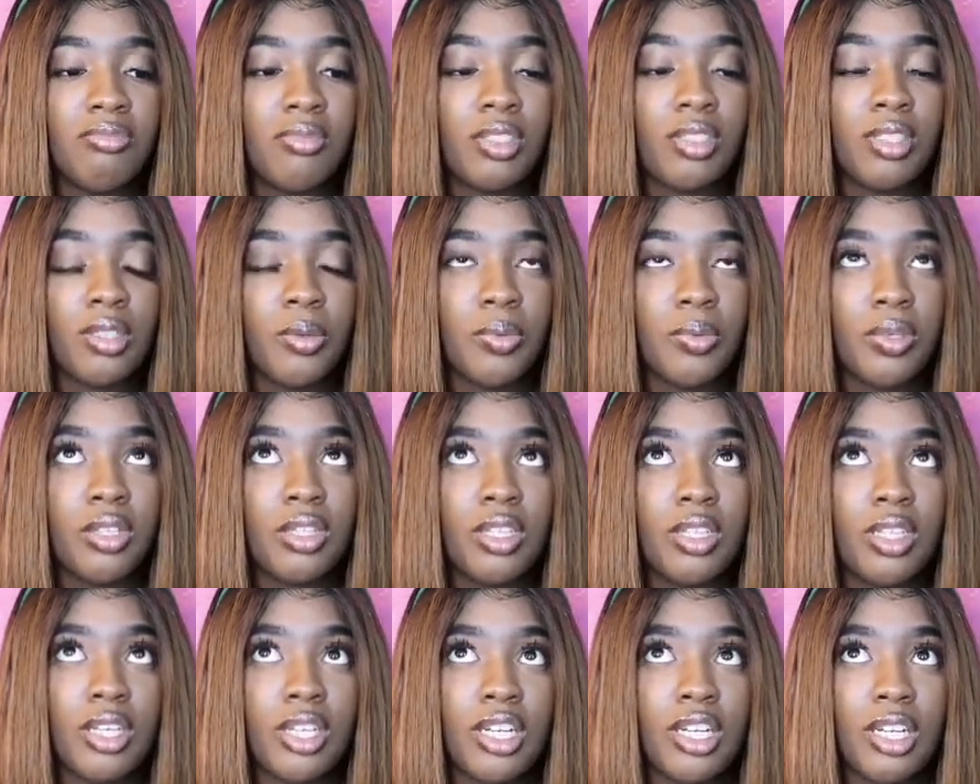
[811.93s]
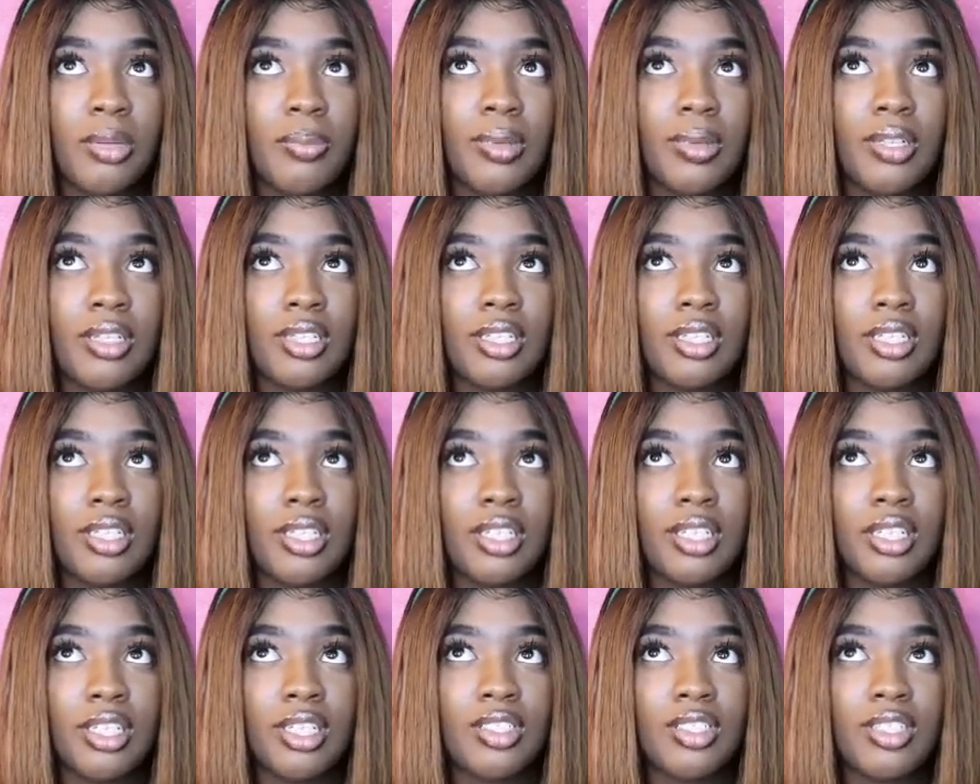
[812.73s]
So we looking up at the
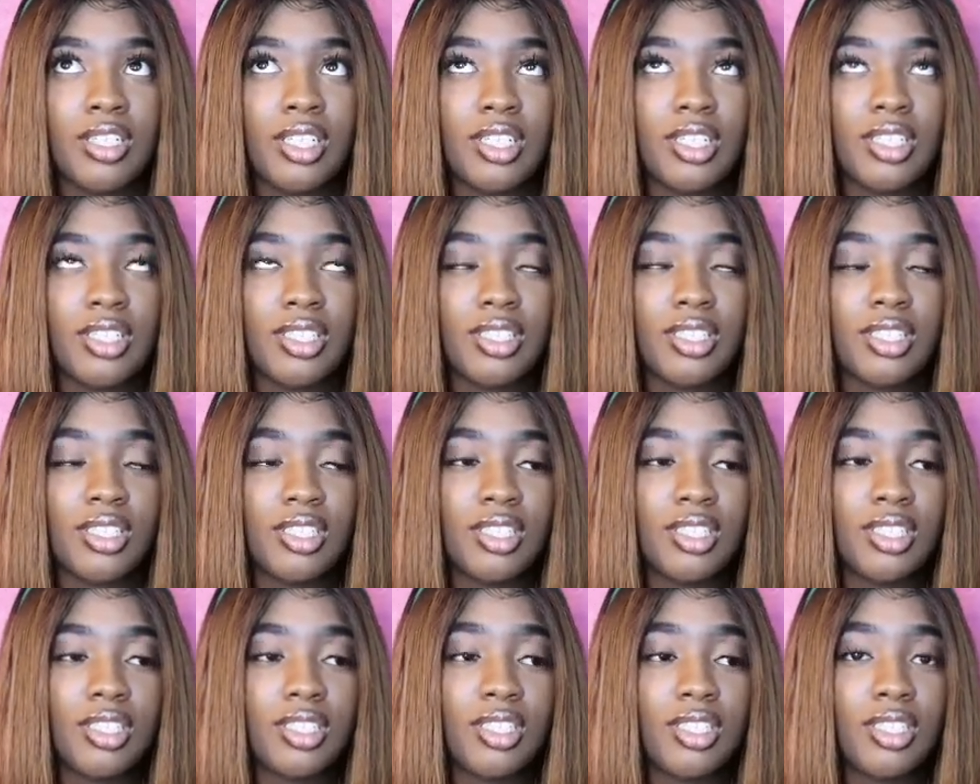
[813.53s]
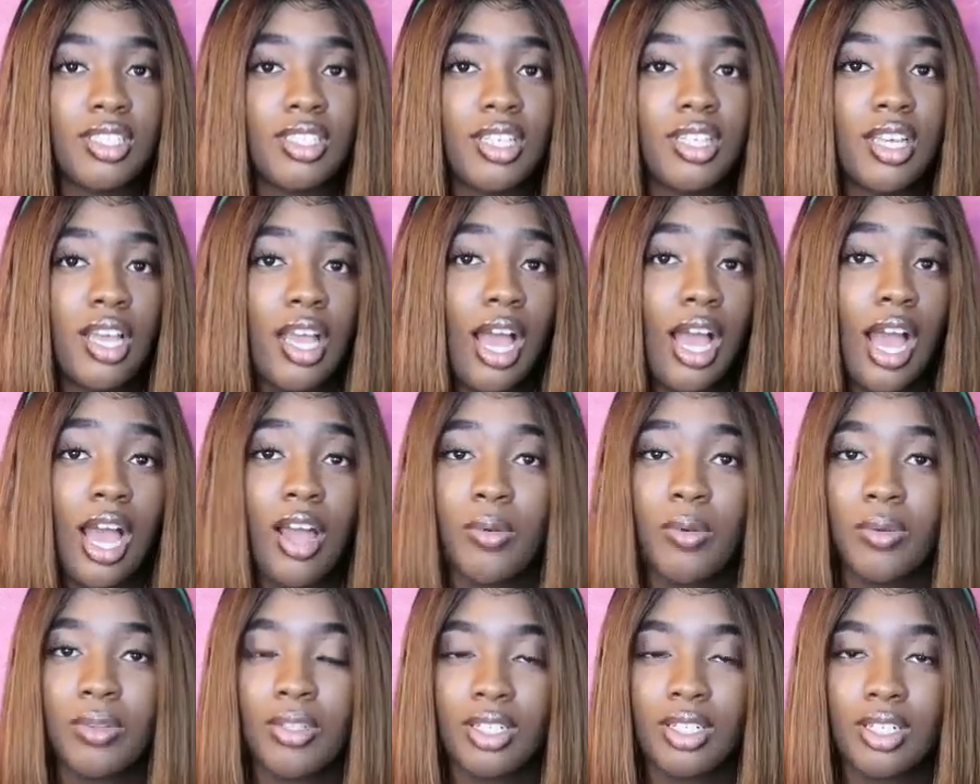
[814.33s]
thing, trying to see.
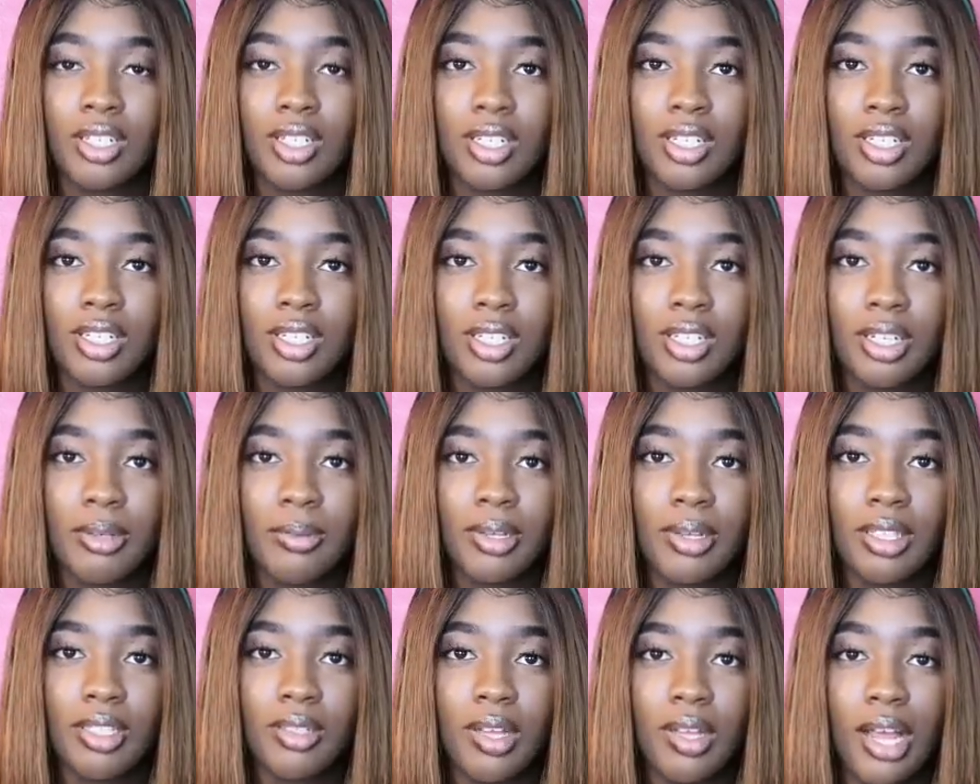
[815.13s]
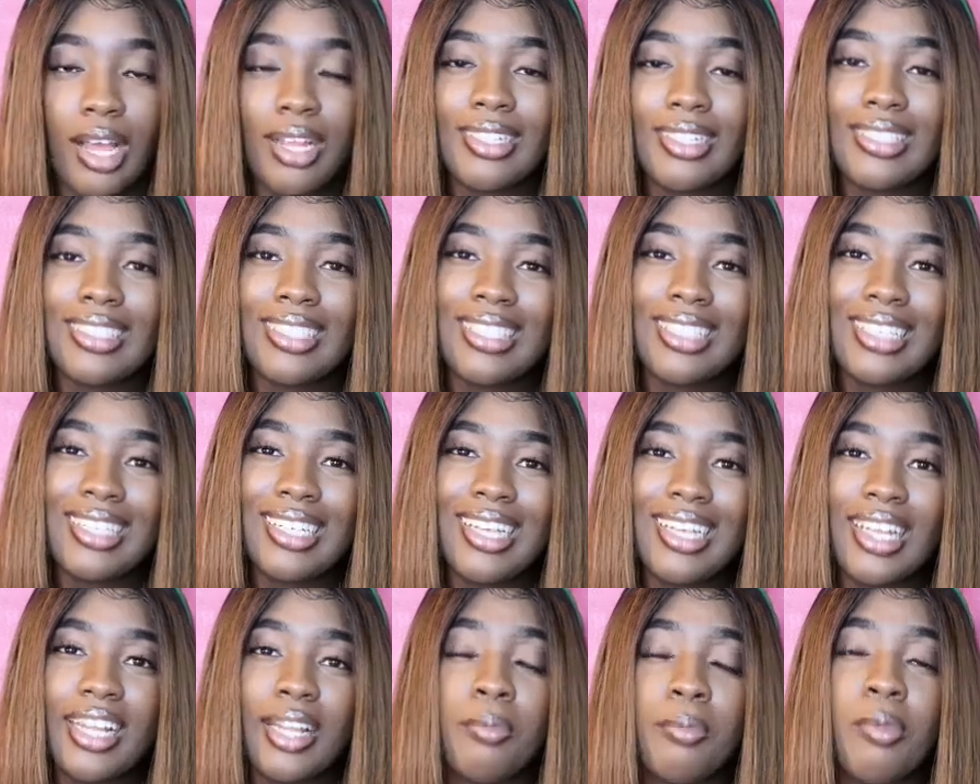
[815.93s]
I really didn't care about
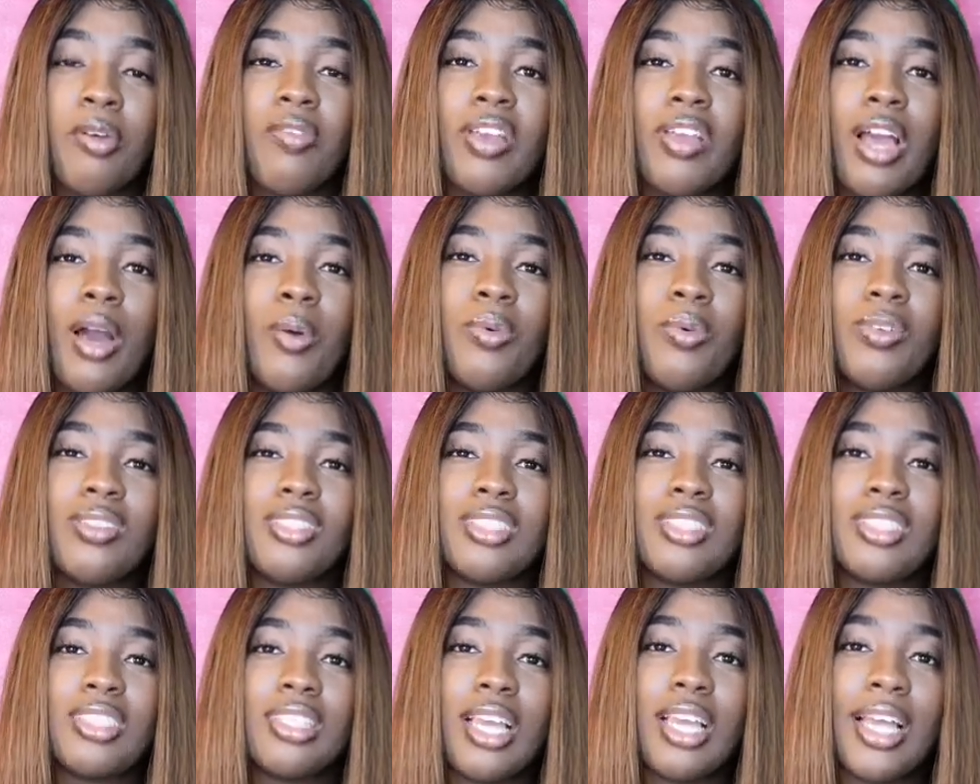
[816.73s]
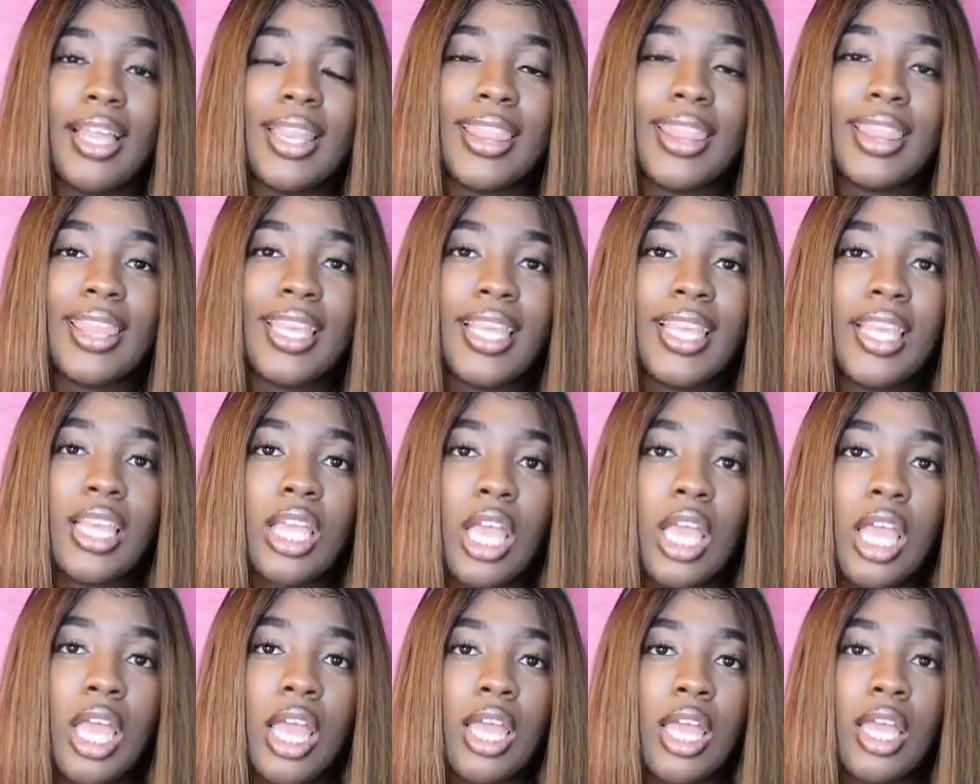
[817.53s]
the movie I want to see. I
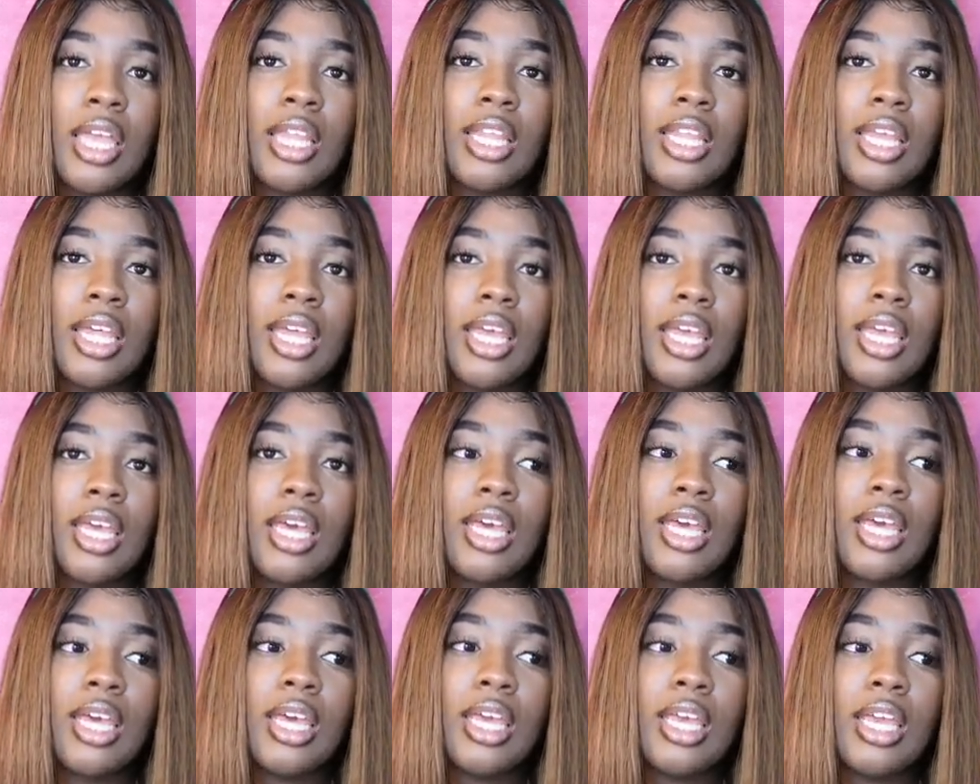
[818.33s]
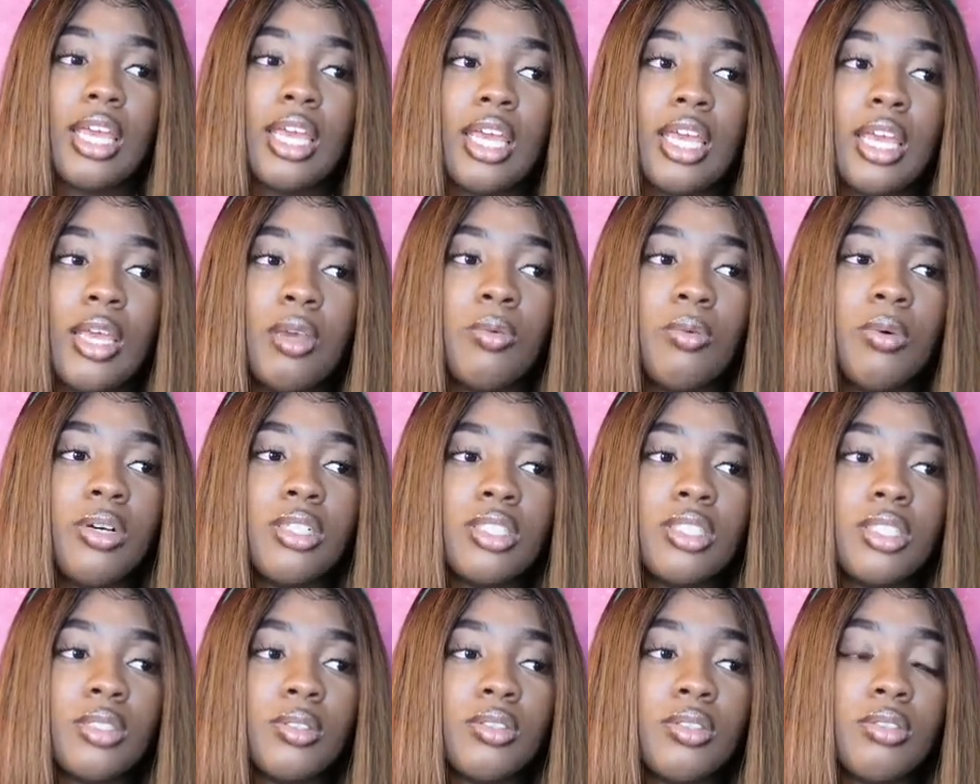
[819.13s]
think it
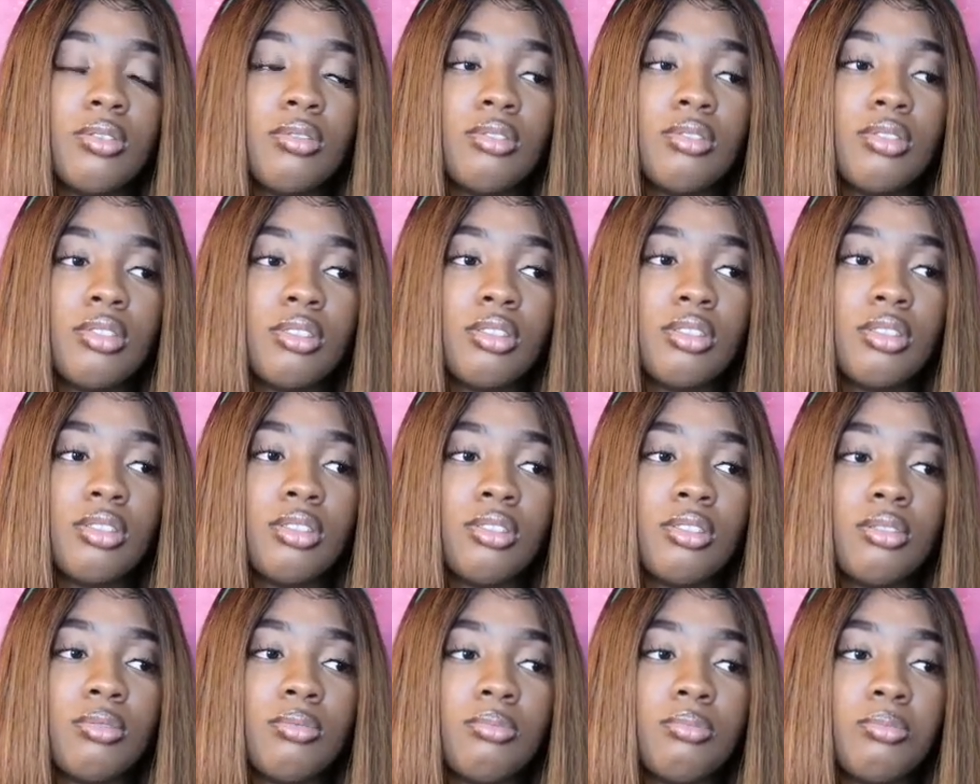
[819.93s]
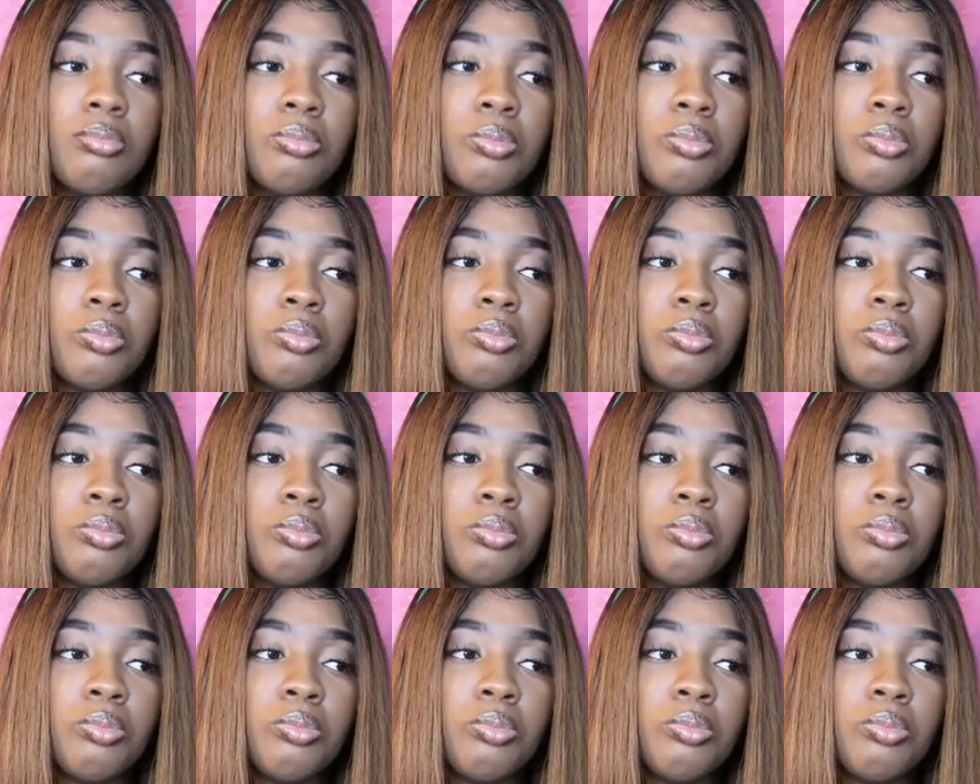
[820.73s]
wasn't the